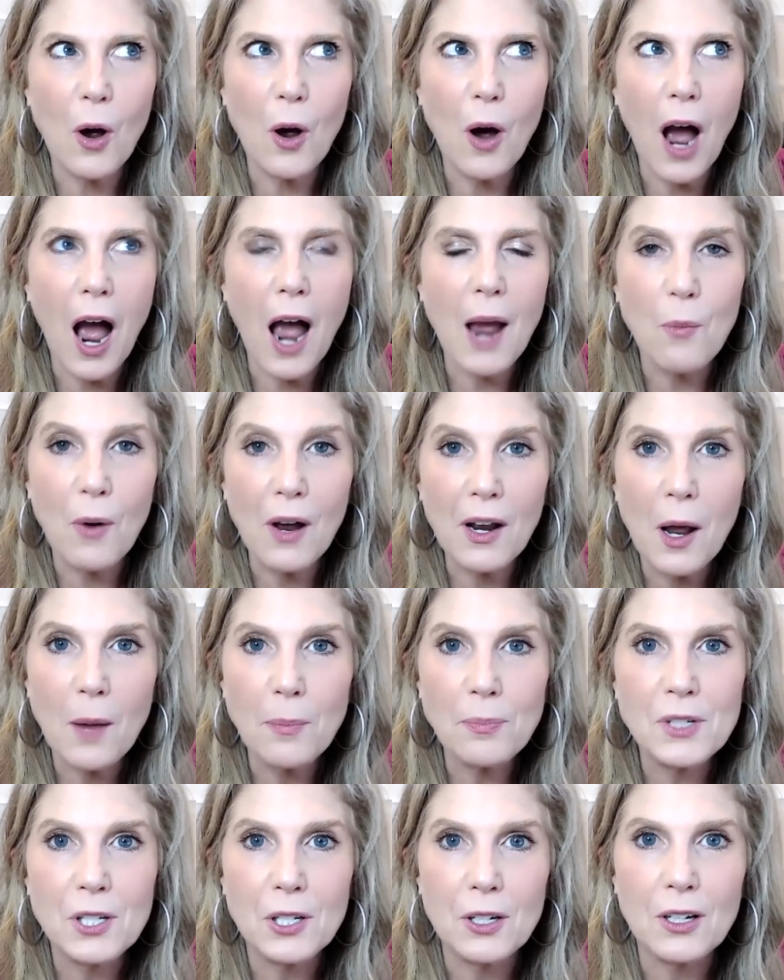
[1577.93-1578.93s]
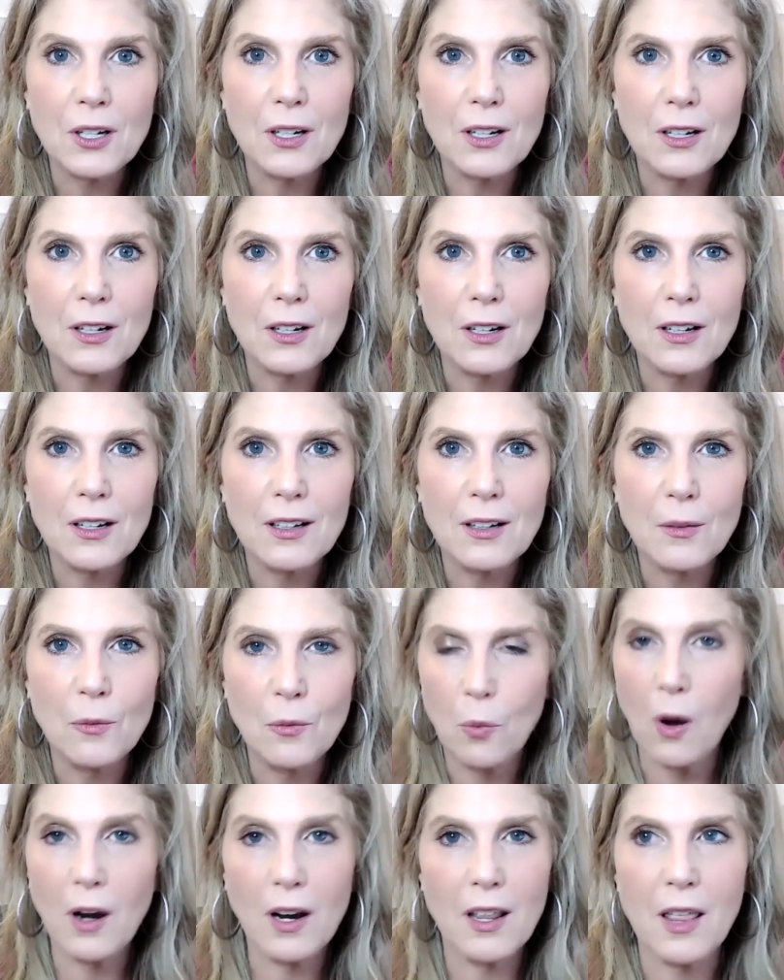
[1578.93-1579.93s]
I went up to
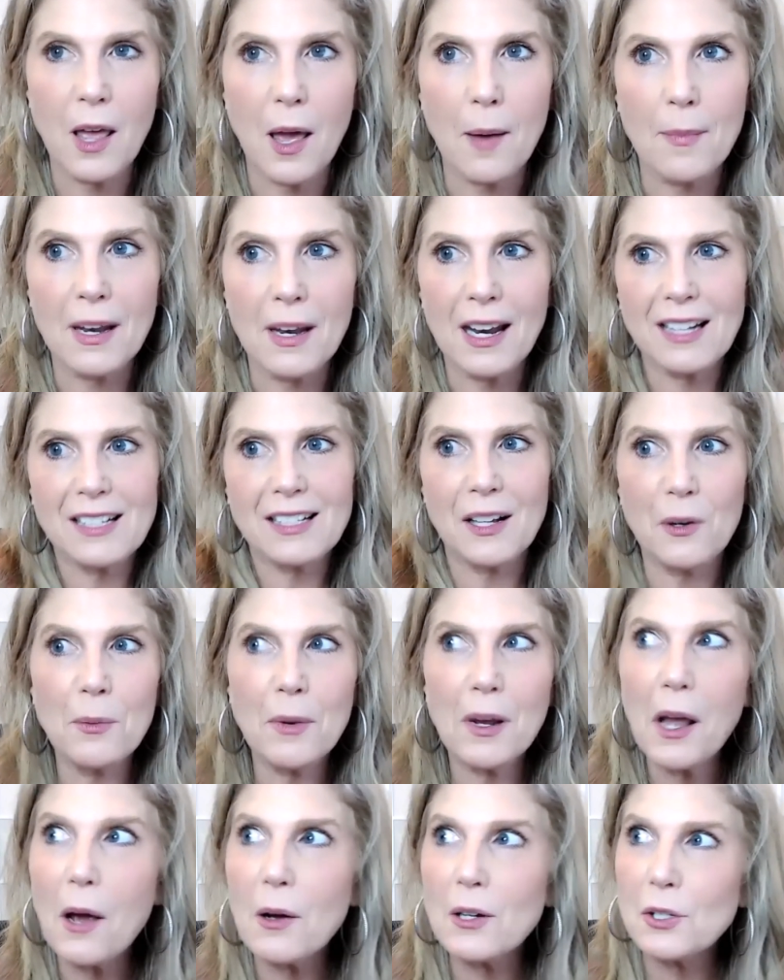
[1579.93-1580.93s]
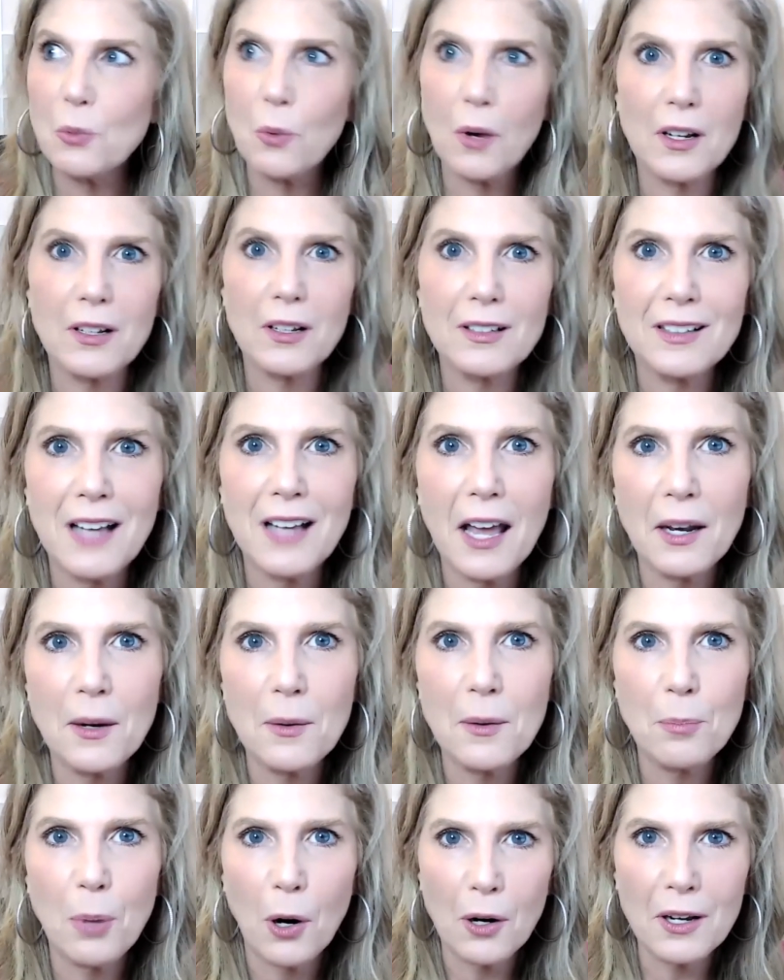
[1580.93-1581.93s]
one of them and I said, "Oh my gosh, what kind
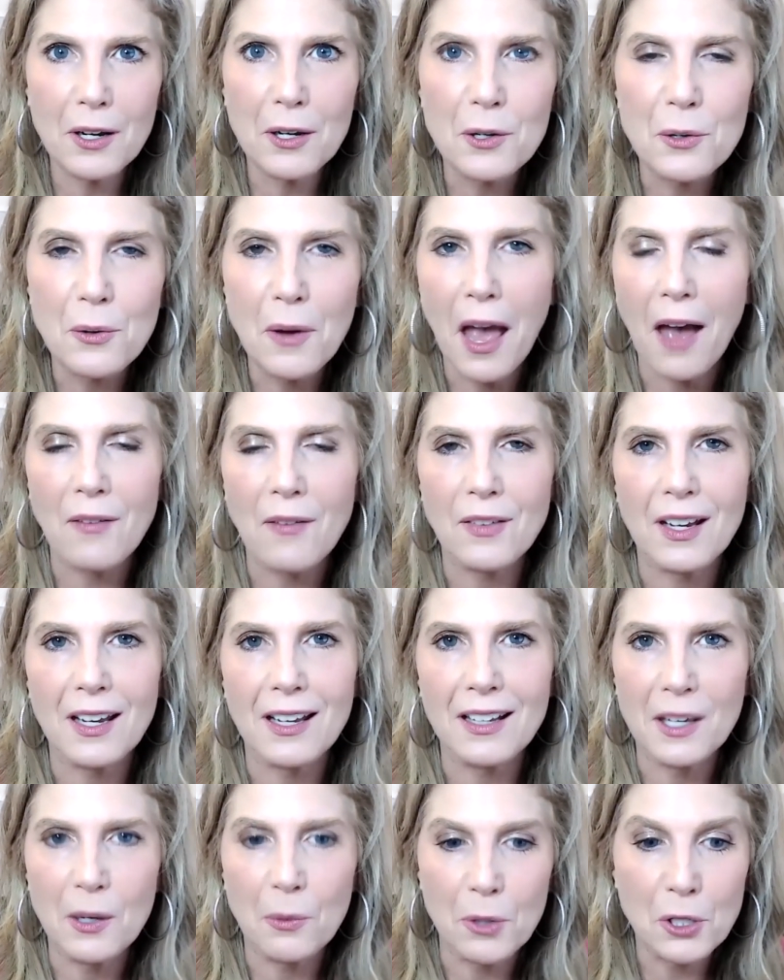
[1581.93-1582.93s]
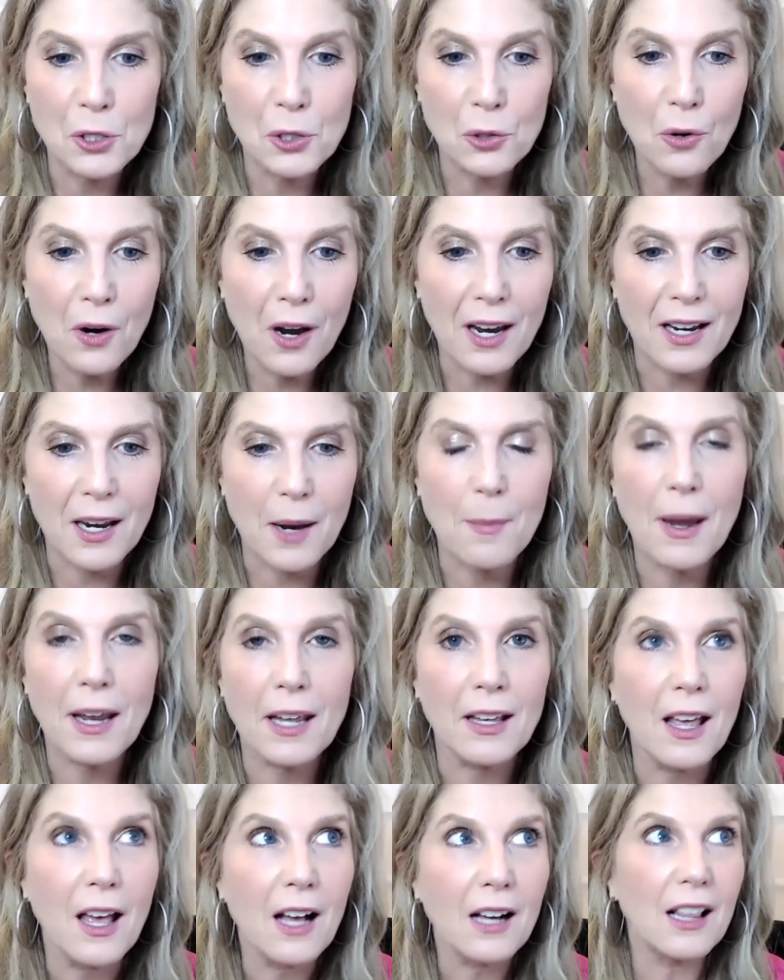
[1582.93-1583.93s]
of party are you having? Can we join?" And my
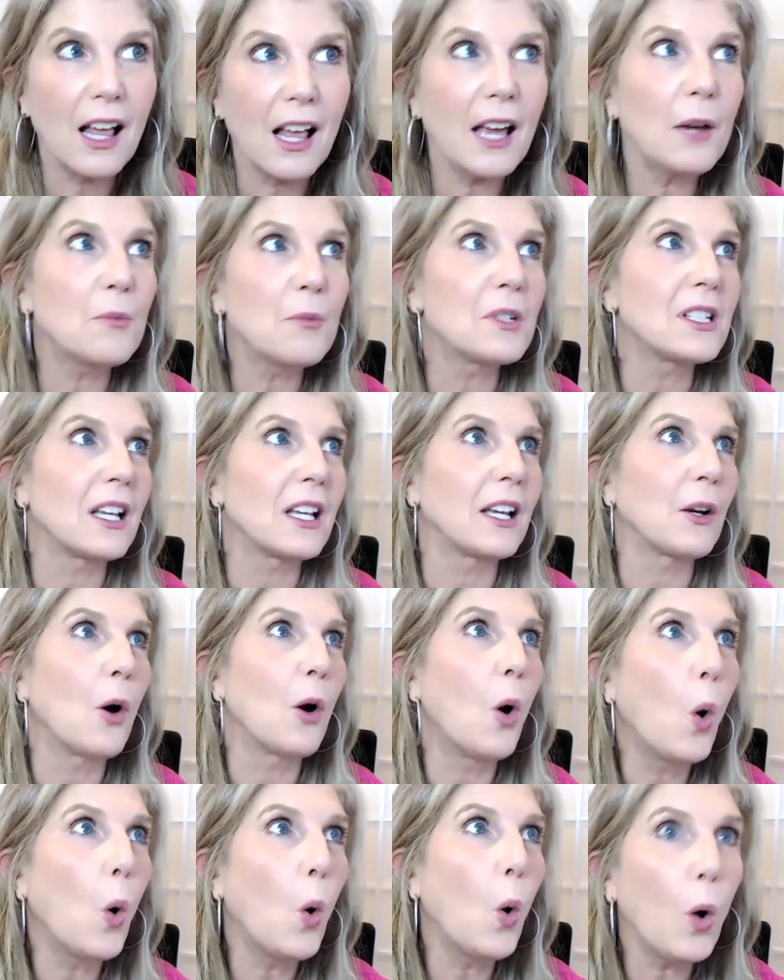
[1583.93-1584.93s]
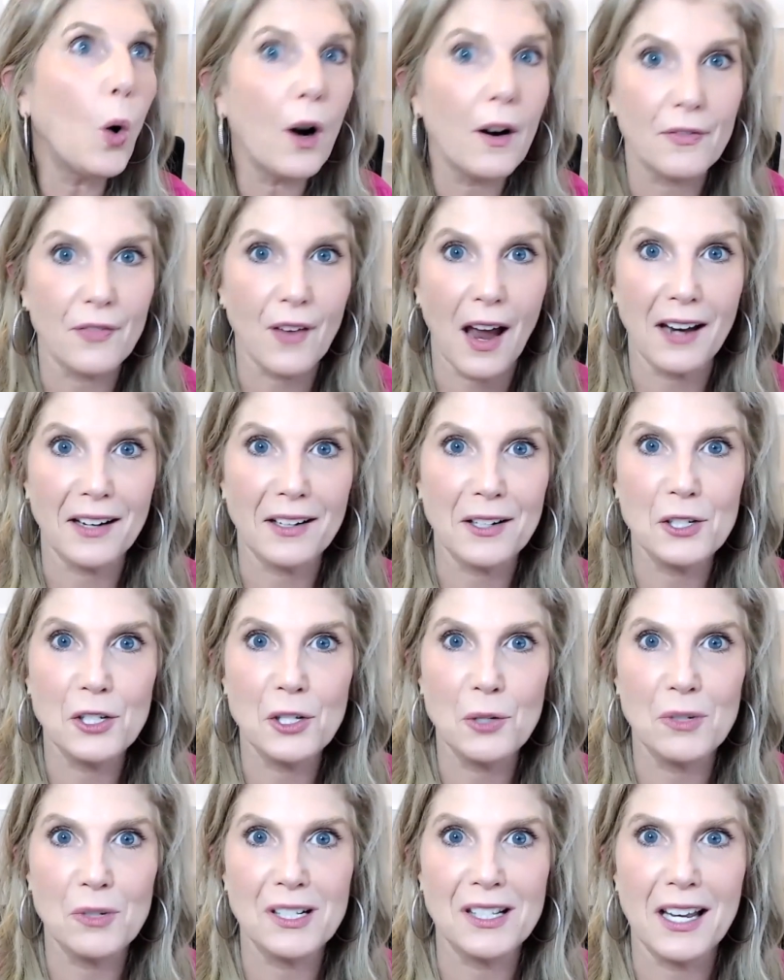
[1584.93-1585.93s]
client was like horrified because she
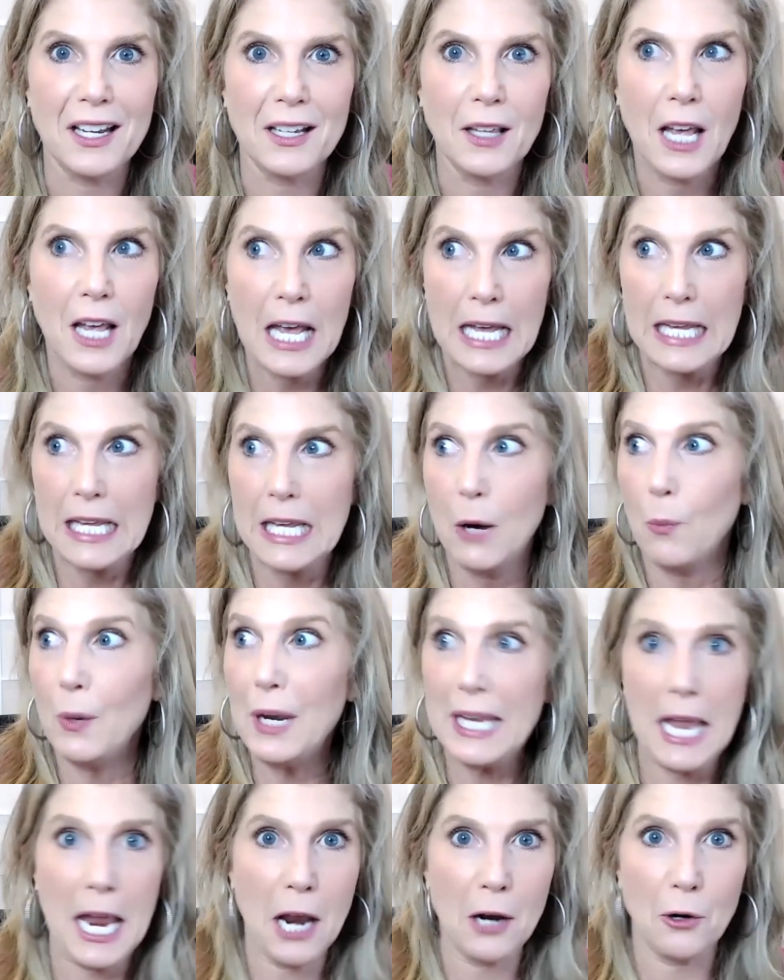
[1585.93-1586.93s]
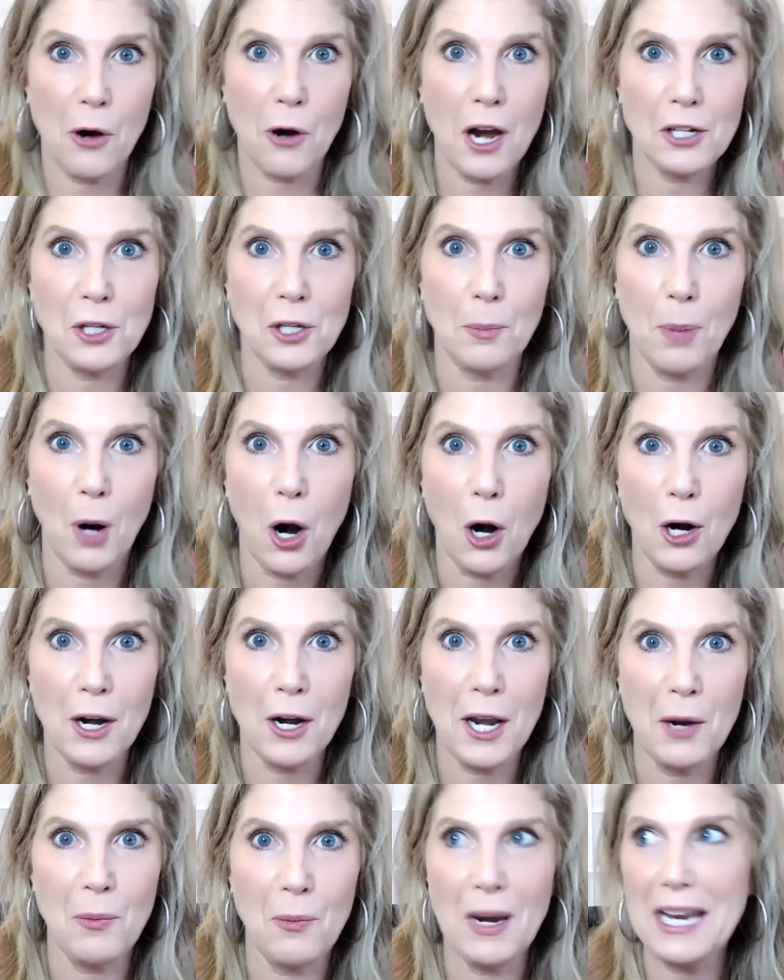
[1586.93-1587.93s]
was like, "We can't crash a
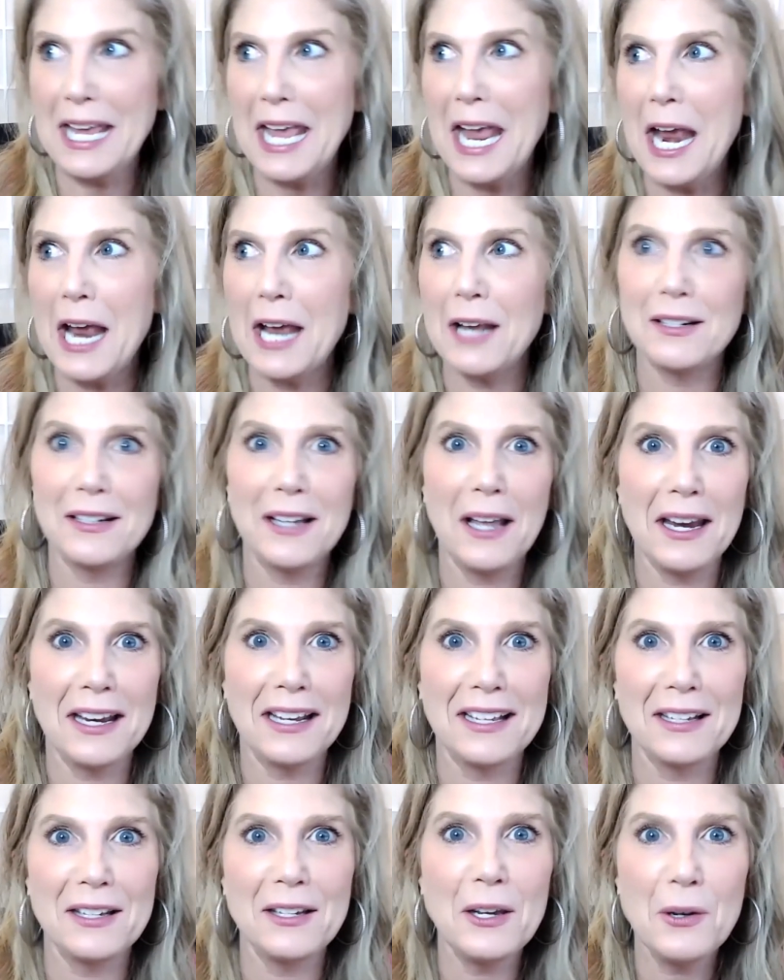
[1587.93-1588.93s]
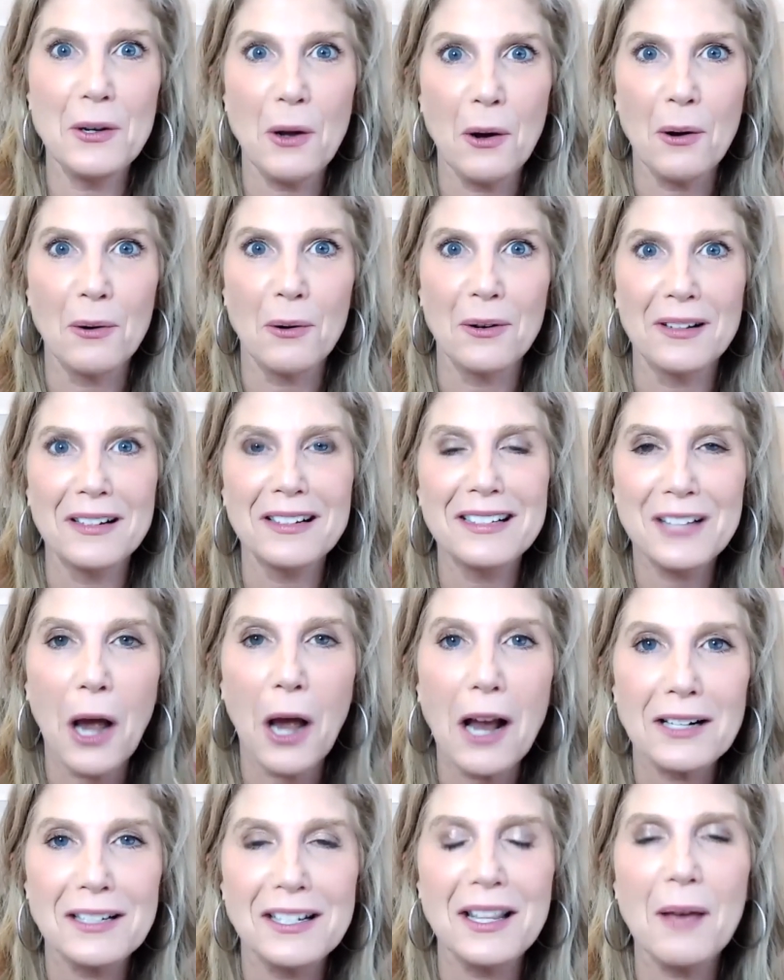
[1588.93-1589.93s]
party. We can't
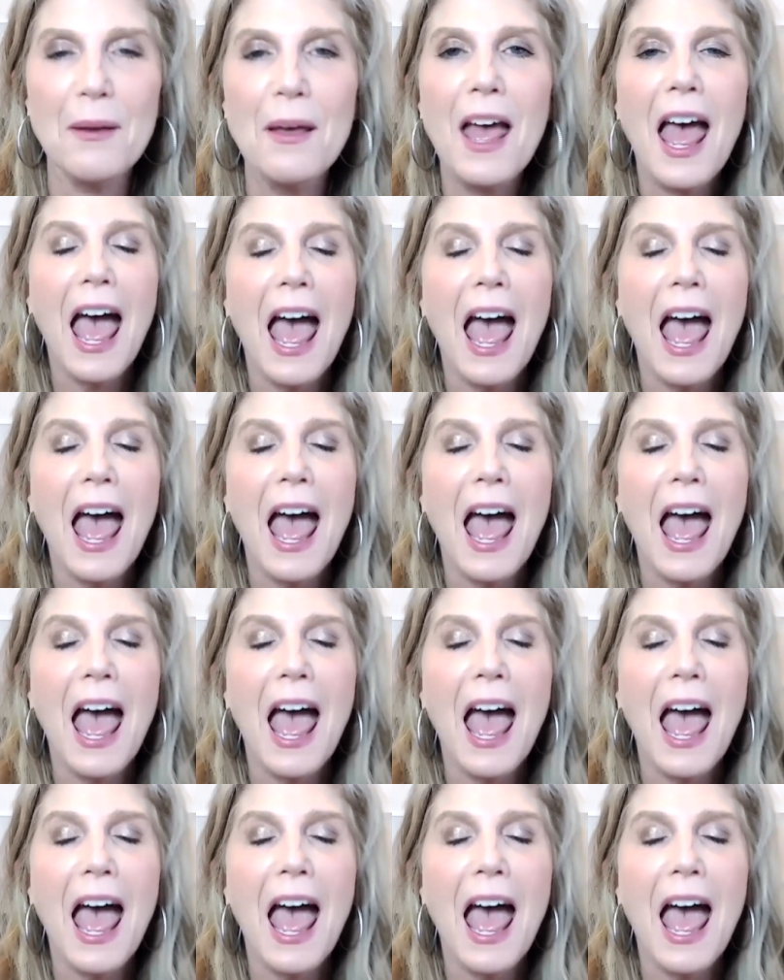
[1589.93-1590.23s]
talk to them."